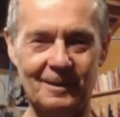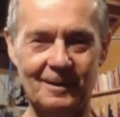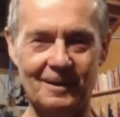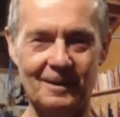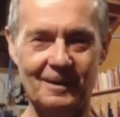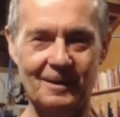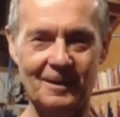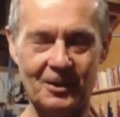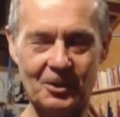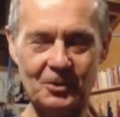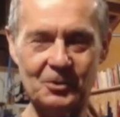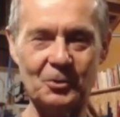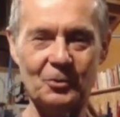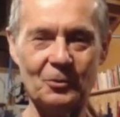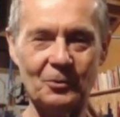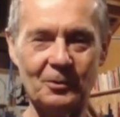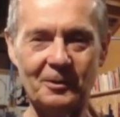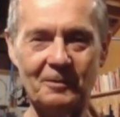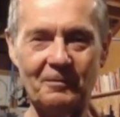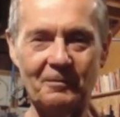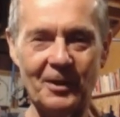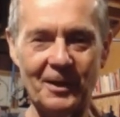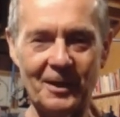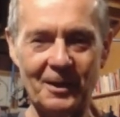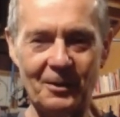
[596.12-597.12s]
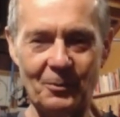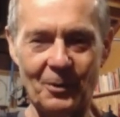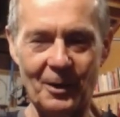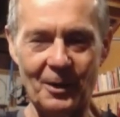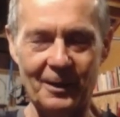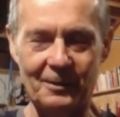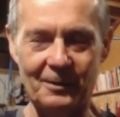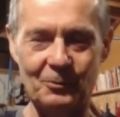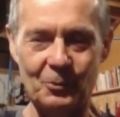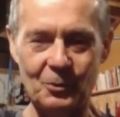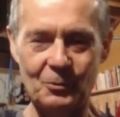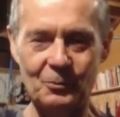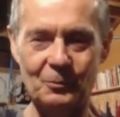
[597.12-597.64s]
Because you live
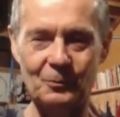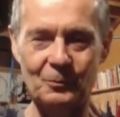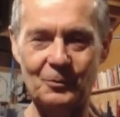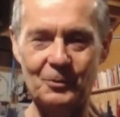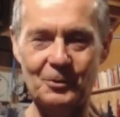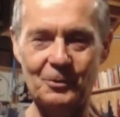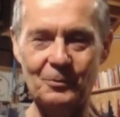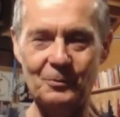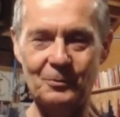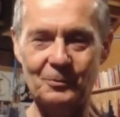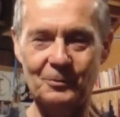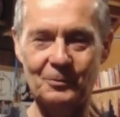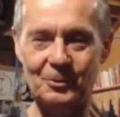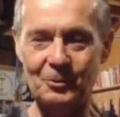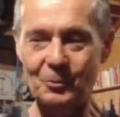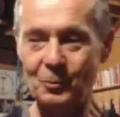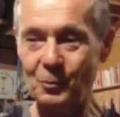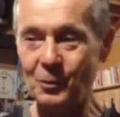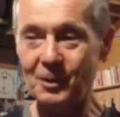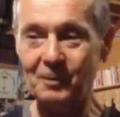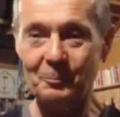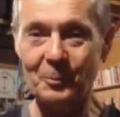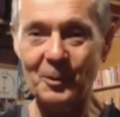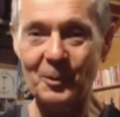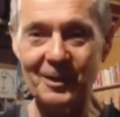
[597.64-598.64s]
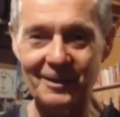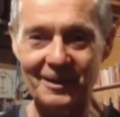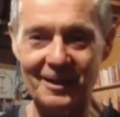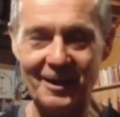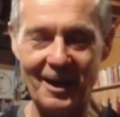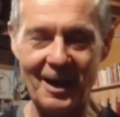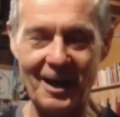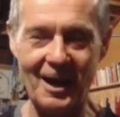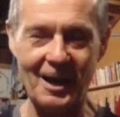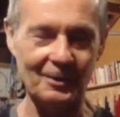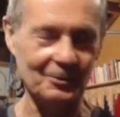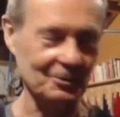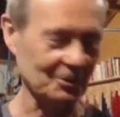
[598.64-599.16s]
anyway. You will be in the
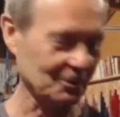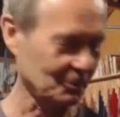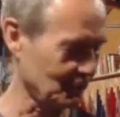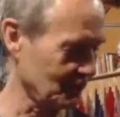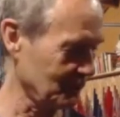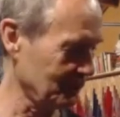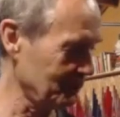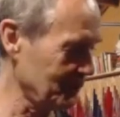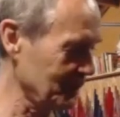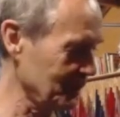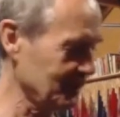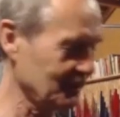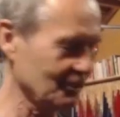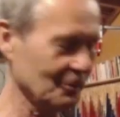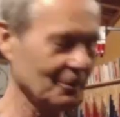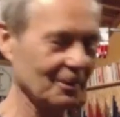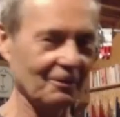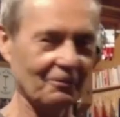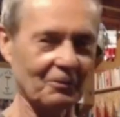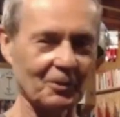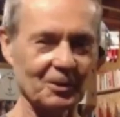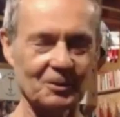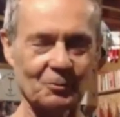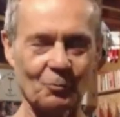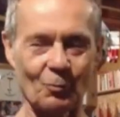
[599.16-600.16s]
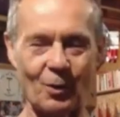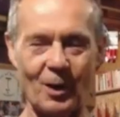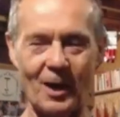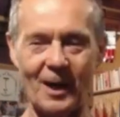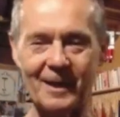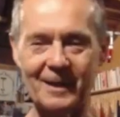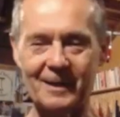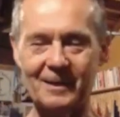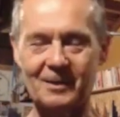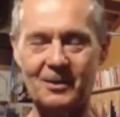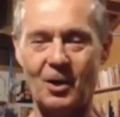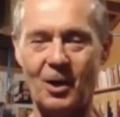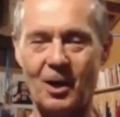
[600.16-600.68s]
house. You will be doing this. Why
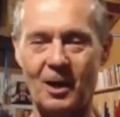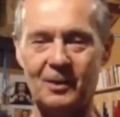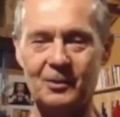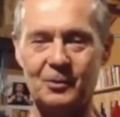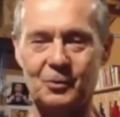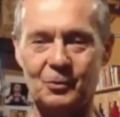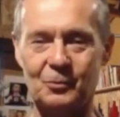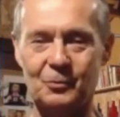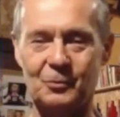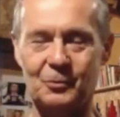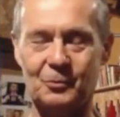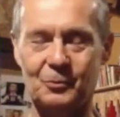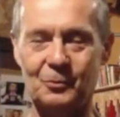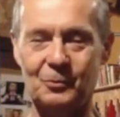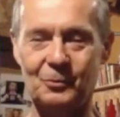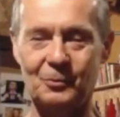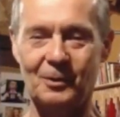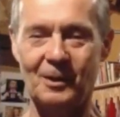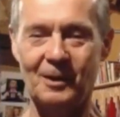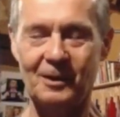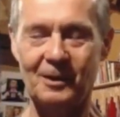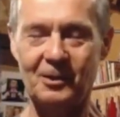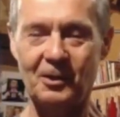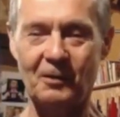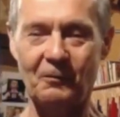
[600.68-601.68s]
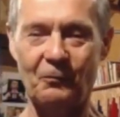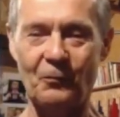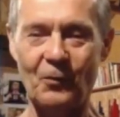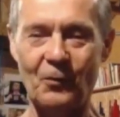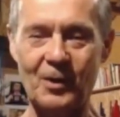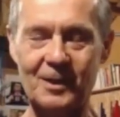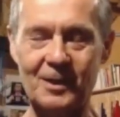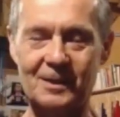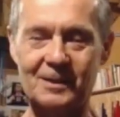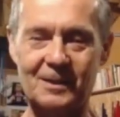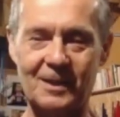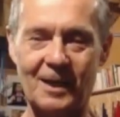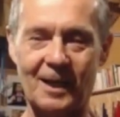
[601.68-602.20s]
not to do the
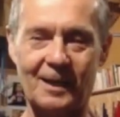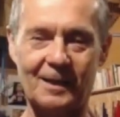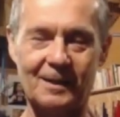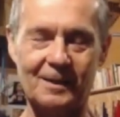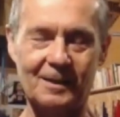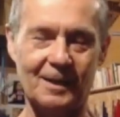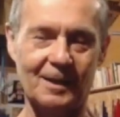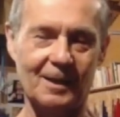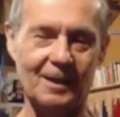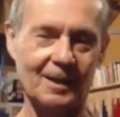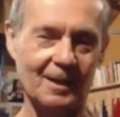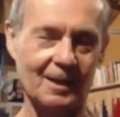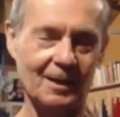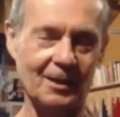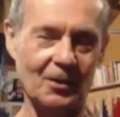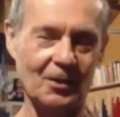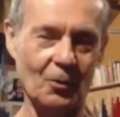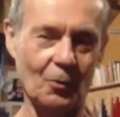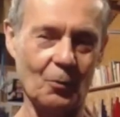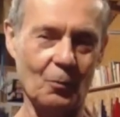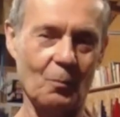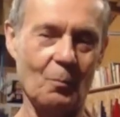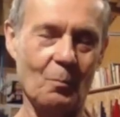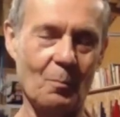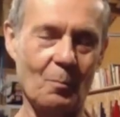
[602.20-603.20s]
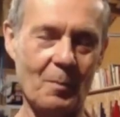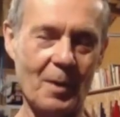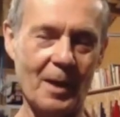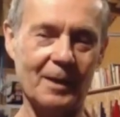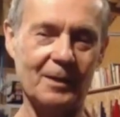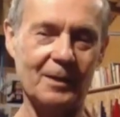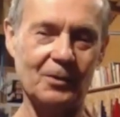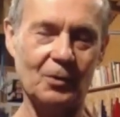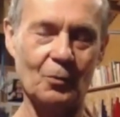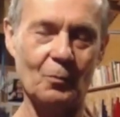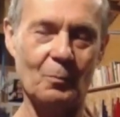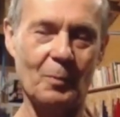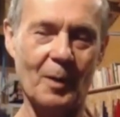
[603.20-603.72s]
things that,
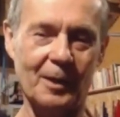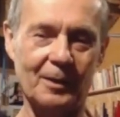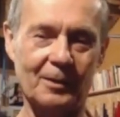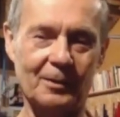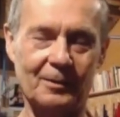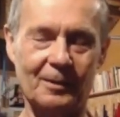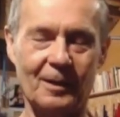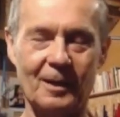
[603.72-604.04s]
make you better?